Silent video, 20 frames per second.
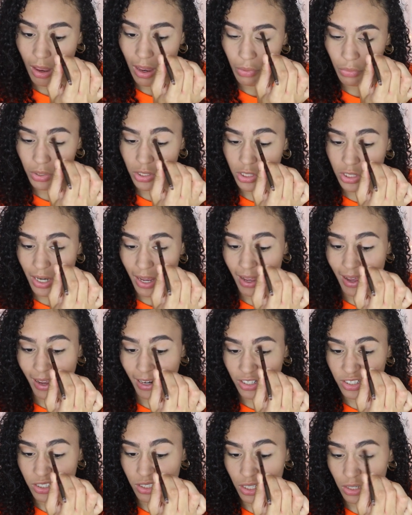I wish I
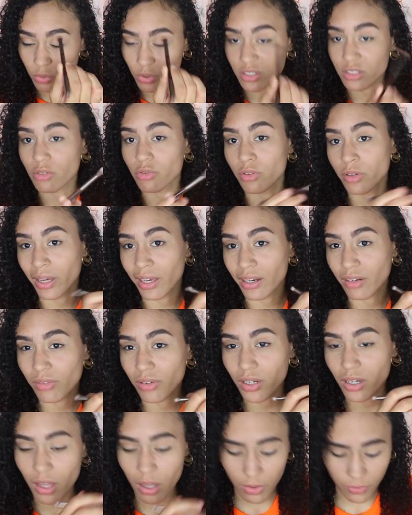actually was
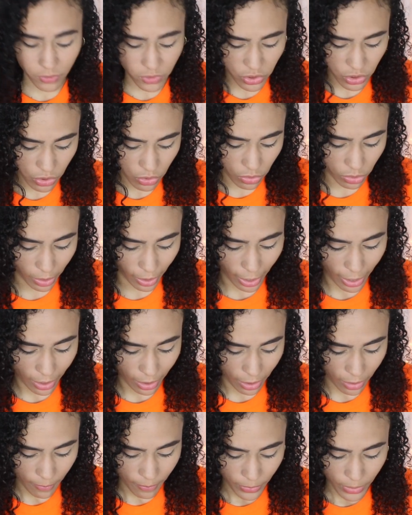creative enough to
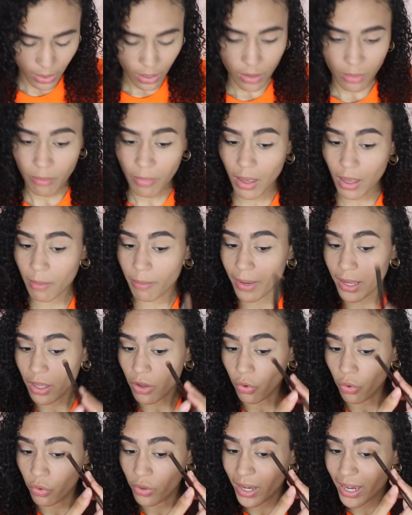like make
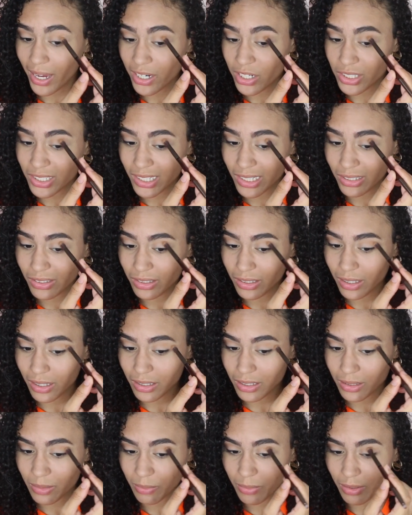my own eyeshadow
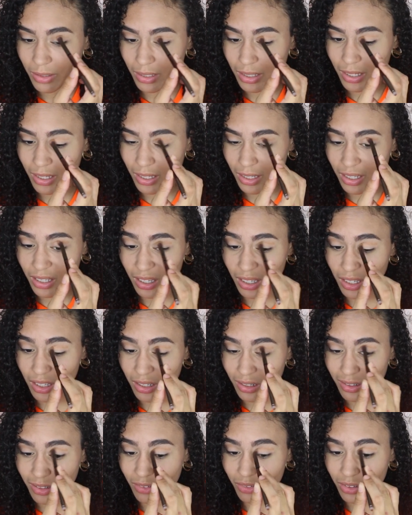looks, but like
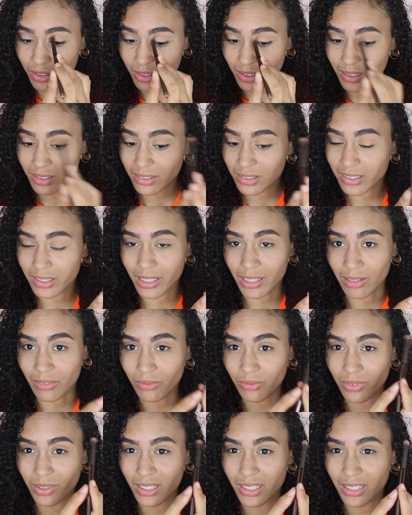no, I don't have
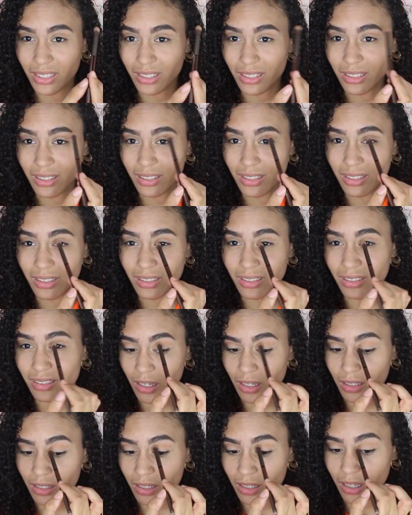time for now.
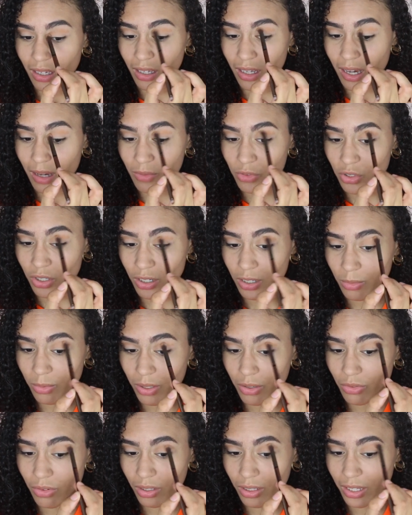And like I'm trying to
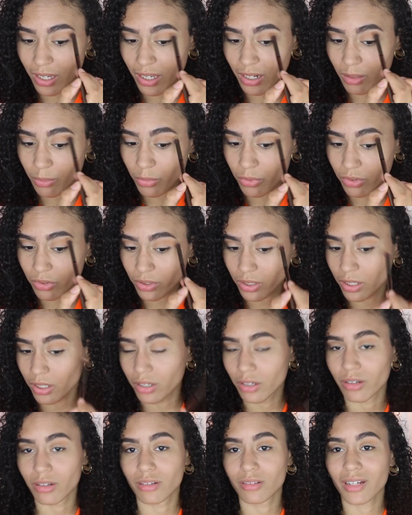be relatable
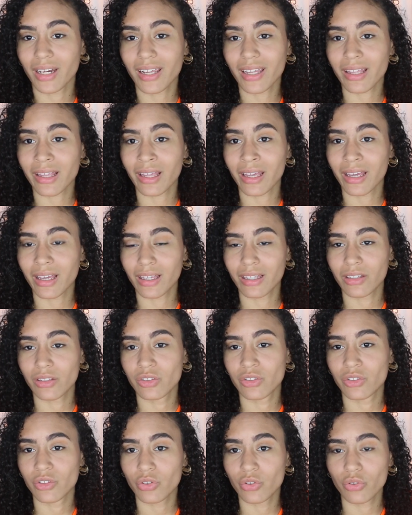here. I
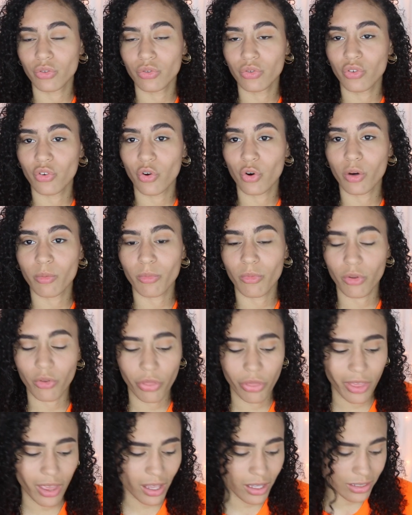can't do normal
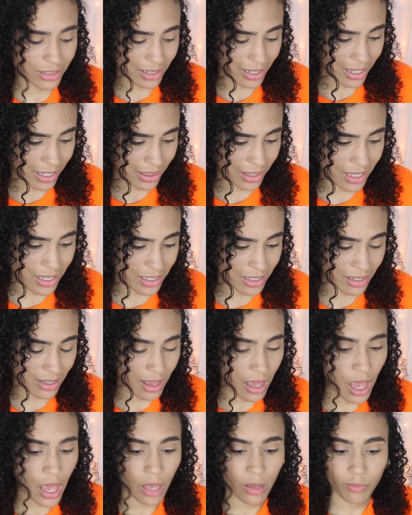things like these
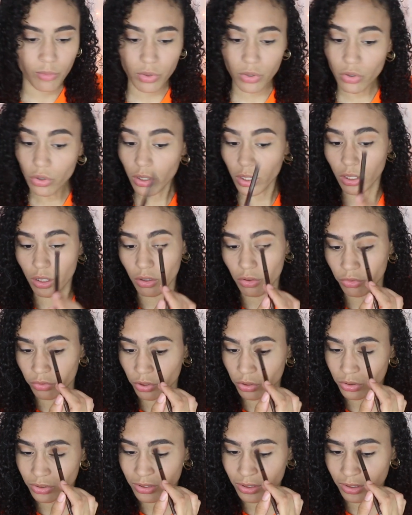beauty
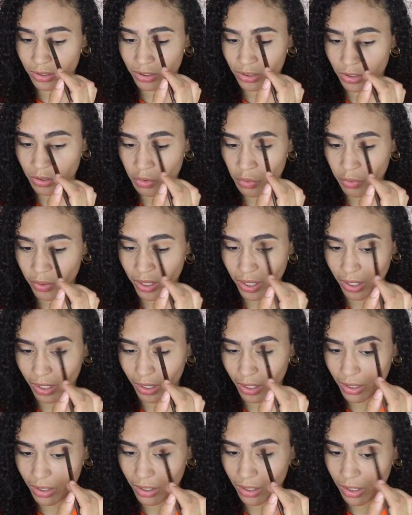gurus are
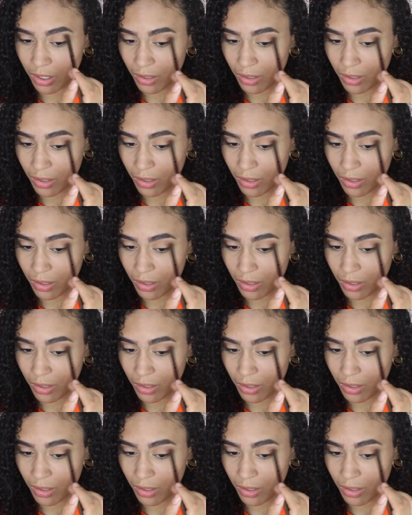doing.